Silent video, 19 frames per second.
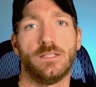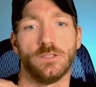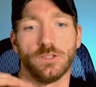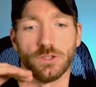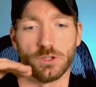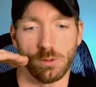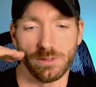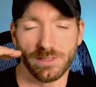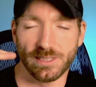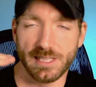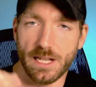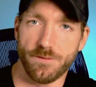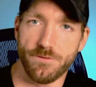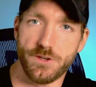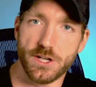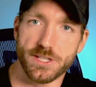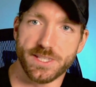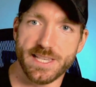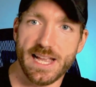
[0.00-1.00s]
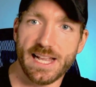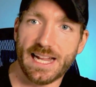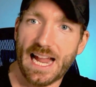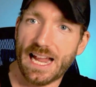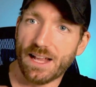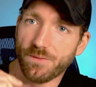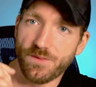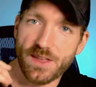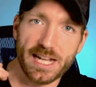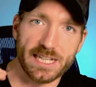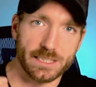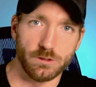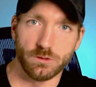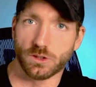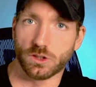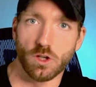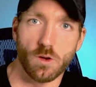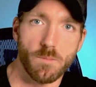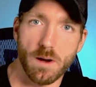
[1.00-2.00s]
So instead of just saying, hey, thank you
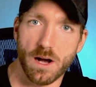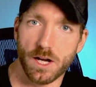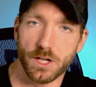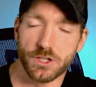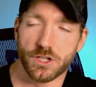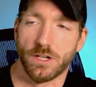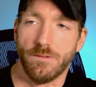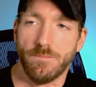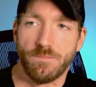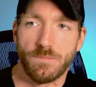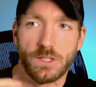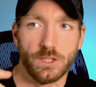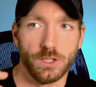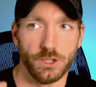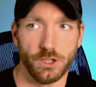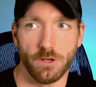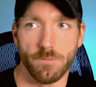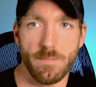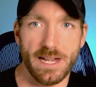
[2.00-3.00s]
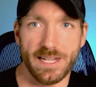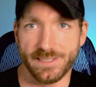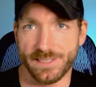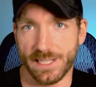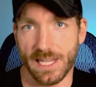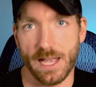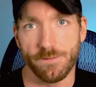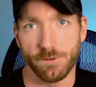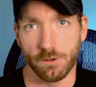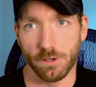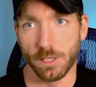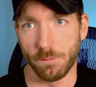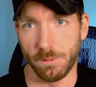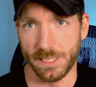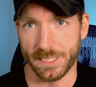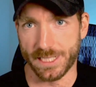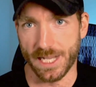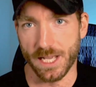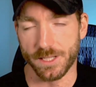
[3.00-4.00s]
so much, you're amazing, have a great
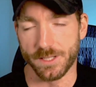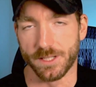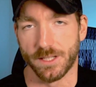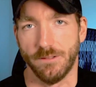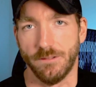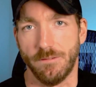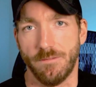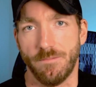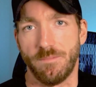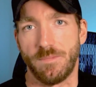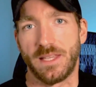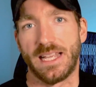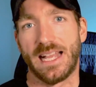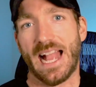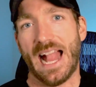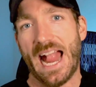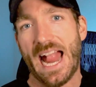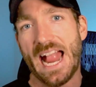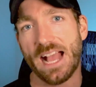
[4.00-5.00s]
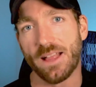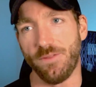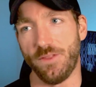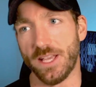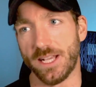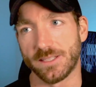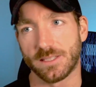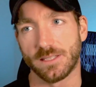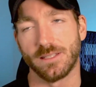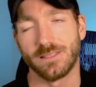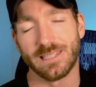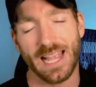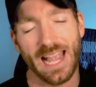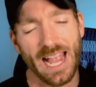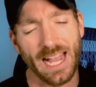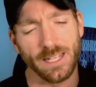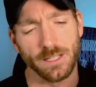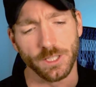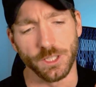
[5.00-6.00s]
weekend, add this. Say,
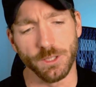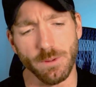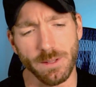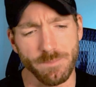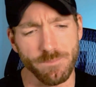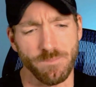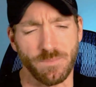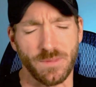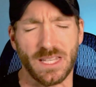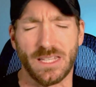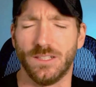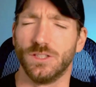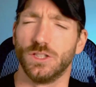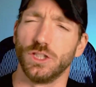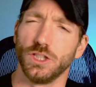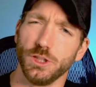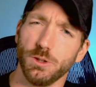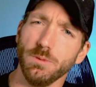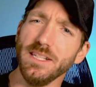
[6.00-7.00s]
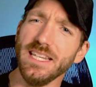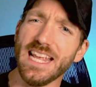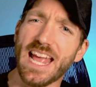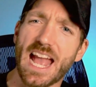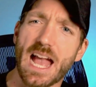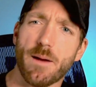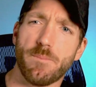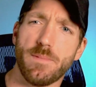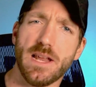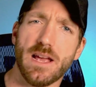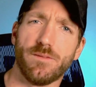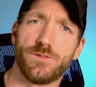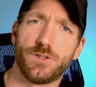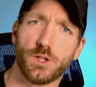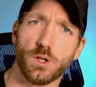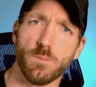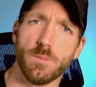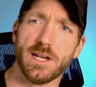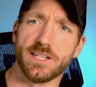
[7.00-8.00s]
hey, you know what? You wouldn't happen to have
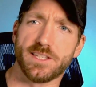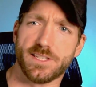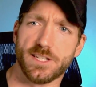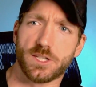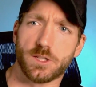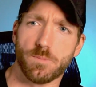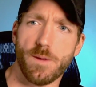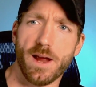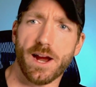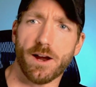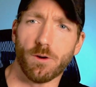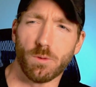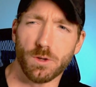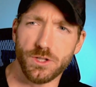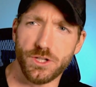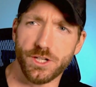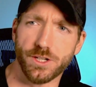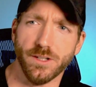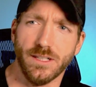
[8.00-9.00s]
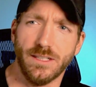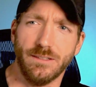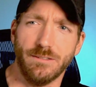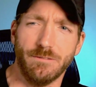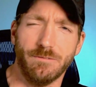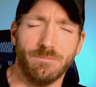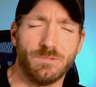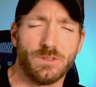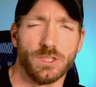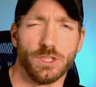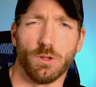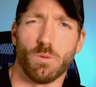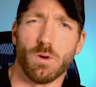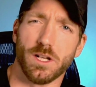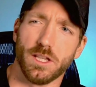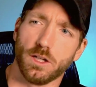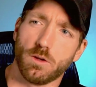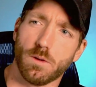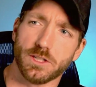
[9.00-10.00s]
2 minutes to spare, would you? You know,
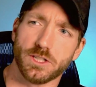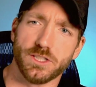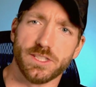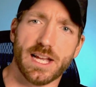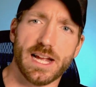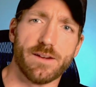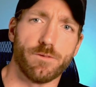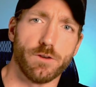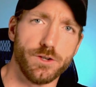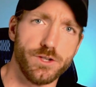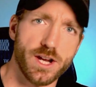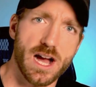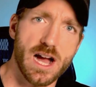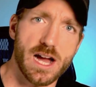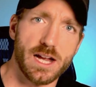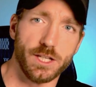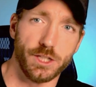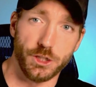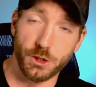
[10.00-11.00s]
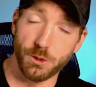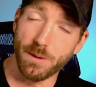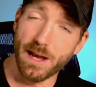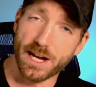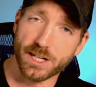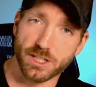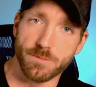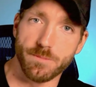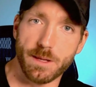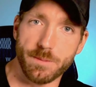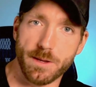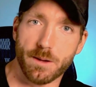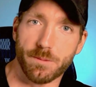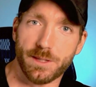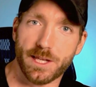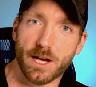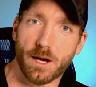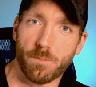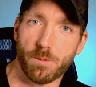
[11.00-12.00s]
one of the questions I have for John, you actually may be
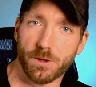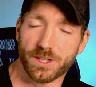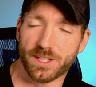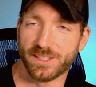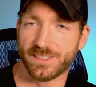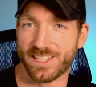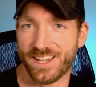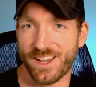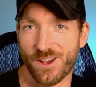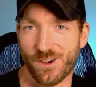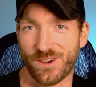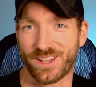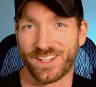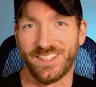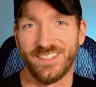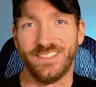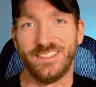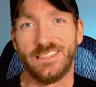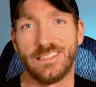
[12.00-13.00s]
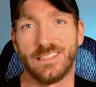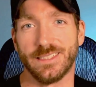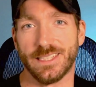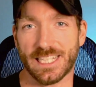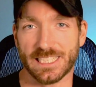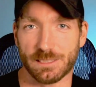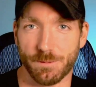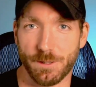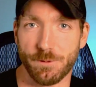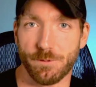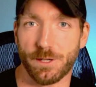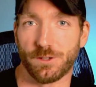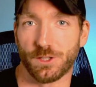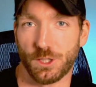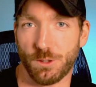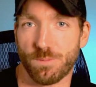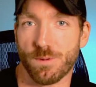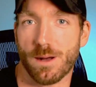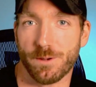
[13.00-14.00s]
able to help with because I know, let's be real,
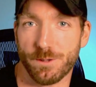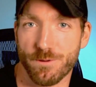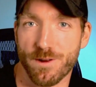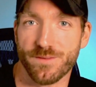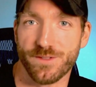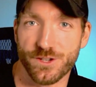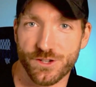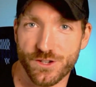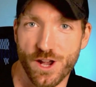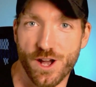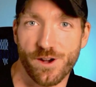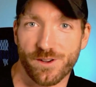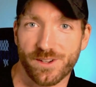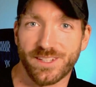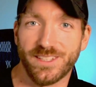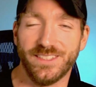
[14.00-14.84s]
you probably run the show.